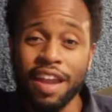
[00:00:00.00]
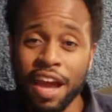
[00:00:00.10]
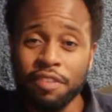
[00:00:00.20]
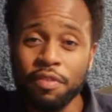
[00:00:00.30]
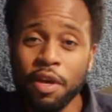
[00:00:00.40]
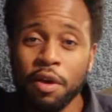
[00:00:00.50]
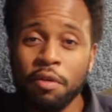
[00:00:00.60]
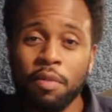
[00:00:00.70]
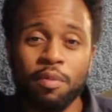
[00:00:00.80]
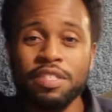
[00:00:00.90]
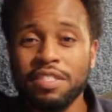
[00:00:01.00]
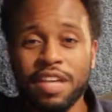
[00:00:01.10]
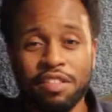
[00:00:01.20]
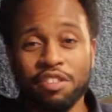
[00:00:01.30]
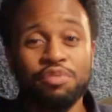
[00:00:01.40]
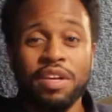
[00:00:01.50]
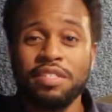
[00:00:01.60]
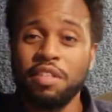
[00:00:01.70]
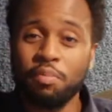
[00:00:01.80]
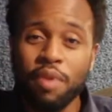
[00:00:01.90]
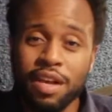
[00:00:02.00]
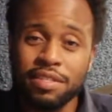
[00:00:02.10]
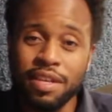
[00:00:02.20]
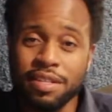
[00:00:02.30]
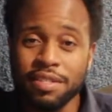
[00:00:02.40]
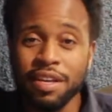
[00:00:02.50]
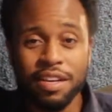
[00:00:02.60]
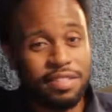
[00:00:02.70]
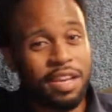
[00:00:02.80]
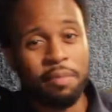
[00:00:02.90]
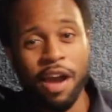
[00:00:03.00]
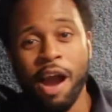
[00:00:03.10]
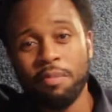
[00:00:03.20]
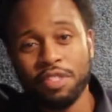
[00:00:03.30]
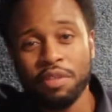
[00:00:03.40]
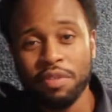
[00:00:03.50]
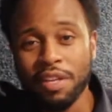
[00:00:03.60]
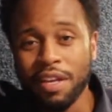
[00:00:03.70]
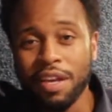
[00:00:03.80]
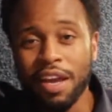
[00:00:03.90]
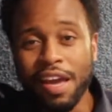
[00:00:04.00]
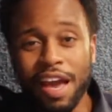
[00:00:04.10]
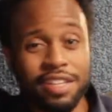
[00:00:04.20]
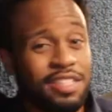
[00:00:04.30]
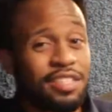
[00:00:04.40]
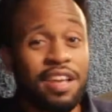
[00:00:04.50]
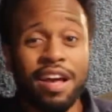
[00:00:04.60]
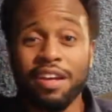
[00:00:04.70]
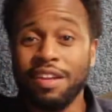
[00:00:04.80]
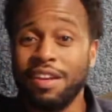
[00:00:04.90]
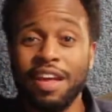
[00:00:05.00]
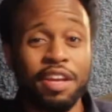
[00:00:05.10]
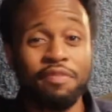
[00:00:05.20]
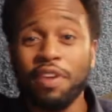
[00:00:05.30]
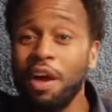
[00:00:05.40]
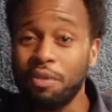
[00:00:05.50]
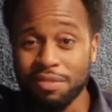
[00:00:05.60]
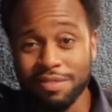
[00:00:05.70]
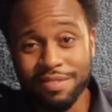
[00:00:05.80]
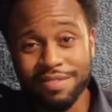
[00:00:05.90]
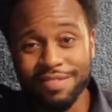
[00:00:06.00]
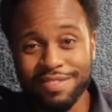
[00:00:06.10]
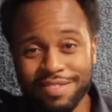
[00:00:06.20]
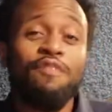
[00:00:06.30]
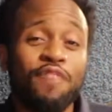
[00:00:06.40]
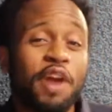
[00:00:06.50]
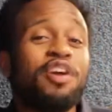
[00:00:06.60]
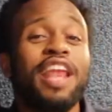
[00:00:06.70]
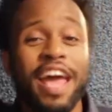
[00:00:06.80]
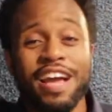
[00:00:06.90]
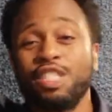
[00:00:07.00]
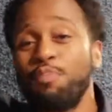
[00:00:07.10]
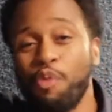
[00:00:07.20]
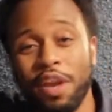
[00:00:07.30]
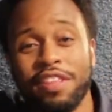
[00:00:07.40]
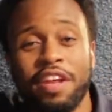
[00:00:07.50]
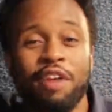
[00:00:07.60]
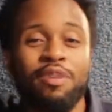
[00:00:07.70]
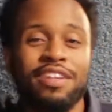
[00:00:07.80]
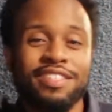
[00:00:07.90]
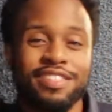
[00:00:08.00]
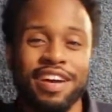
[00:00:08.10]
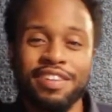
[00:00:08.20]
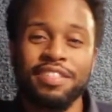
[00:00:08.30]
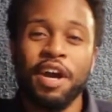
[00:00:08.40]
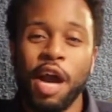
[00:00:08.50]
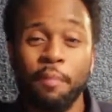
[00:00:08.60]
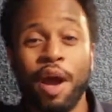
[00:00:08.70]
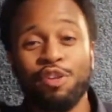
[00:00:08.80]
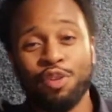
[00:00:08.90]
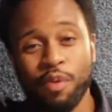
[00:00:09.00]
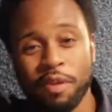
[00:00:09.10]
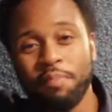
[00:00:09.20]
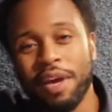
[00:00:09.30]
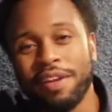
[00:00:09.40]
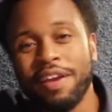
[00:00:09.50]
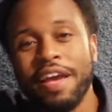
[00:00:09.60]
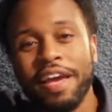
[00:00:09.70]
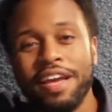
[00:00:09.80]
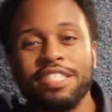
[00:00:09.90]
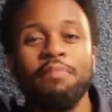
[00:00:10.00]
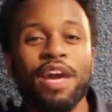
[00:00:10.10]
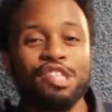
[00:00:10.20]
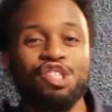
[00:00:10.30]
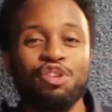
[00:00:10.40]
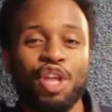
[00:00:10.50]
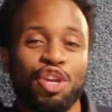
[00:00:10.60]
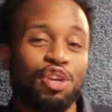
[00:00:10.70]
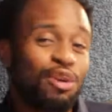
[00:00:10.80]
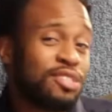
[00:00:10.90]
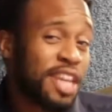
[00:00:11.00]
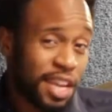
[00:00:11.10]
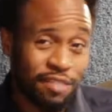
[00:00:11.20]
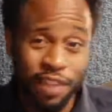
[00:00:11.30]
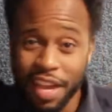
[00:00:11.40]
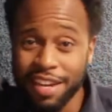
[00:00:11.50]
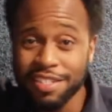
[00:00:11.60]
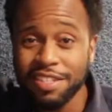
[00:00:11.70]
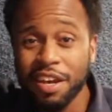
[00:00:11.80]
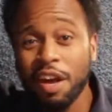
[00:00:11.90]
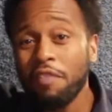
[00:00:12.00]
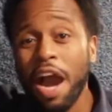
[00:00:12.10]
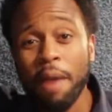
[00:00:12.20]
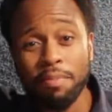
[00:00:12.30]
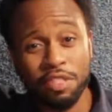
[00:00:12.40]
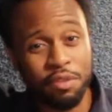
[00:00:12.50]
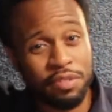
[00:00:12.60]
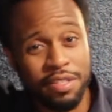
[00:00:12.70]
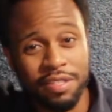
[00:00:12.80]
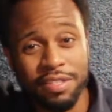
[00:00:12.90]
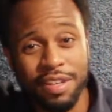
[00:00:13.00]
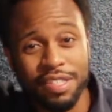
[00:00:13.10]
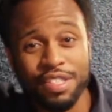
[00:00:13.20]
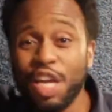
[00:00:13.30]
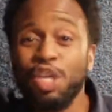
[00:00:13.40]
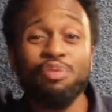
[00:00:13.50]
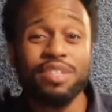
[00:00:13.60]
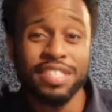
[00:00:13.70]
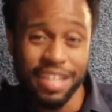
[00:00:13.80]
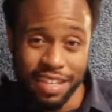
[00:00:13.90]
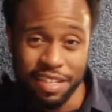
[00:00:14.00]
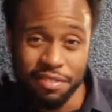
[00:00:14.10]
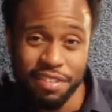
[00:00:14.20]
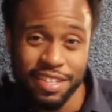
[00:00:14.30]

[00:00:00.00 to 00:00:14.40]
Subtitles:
life, but we just have to trust in the process, accept the opportunity, and just let it flow. The very last point that I want to discuss about doing better is making sure that you don't take advantage of opportunities that you receive.